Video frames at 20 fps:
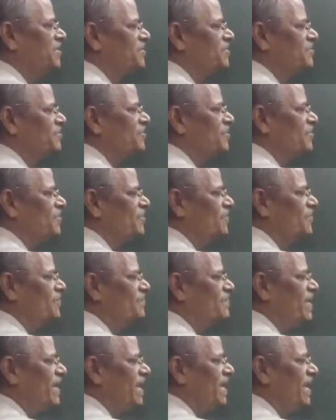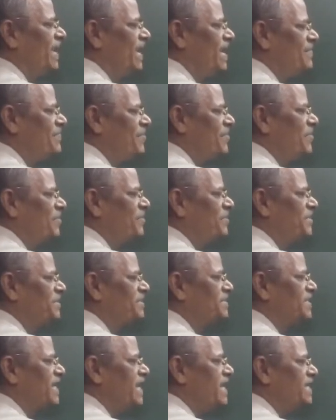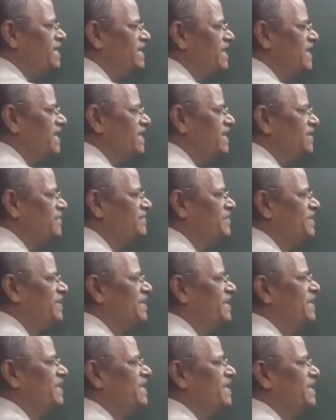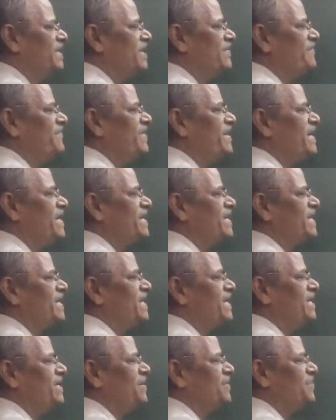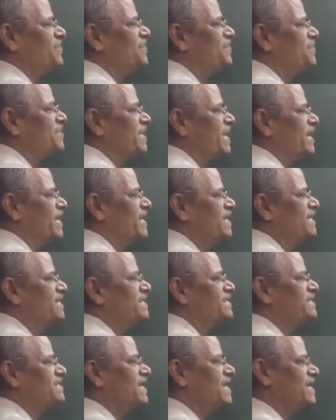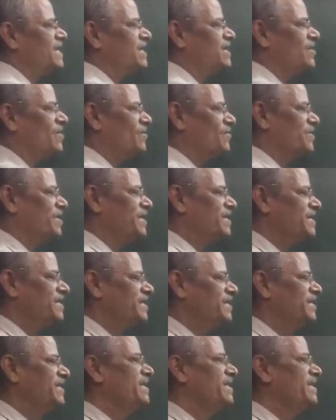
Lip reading: So by hypotenuse side theorem, definitely two triangles are congruent.